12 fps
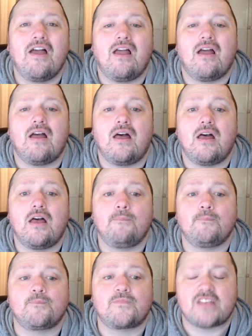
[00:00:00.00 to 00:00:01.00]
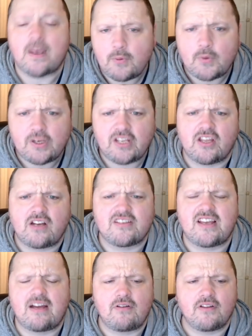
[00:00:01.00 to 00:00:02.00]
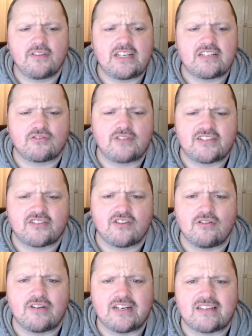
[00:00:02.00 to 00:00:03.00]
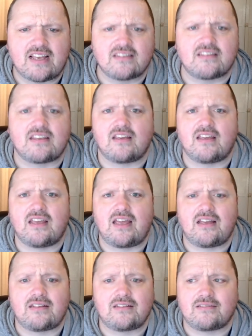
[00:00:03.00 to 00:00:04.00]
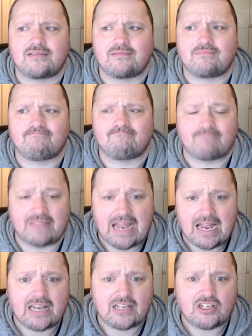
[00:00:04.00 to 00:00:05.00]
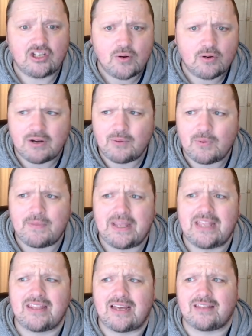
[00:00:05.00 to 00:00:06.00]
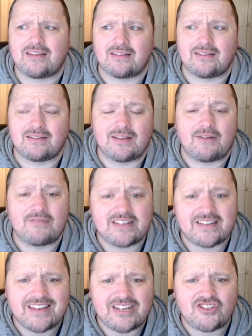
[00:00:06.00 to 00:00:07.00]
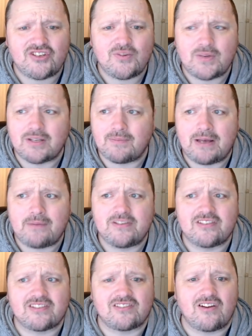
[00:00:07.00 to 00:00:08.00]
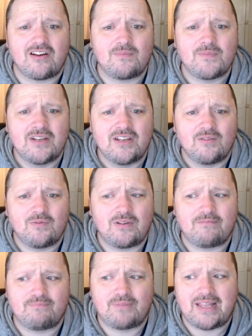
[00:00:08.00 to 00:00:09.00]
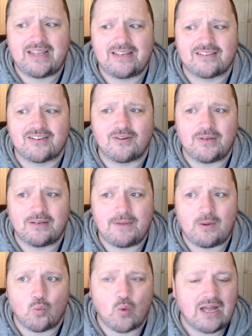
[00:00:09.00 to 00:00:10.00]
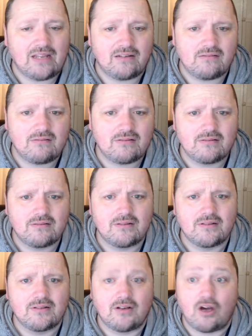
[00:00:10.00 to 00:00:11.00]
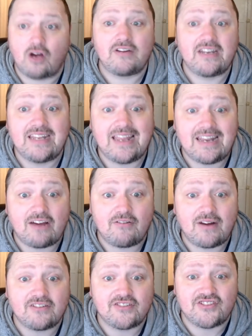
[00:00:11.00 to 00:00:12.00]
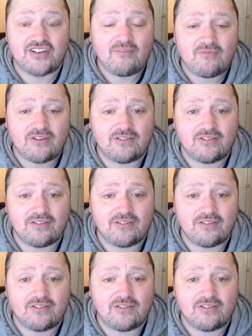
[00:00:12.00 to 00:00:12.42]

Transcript: Um, tell me what your thoughts are on these three stories. As, uh, do you agree with me that there is an issue at the Melbourne Storm with players going a bit wild, or in the N R L as general?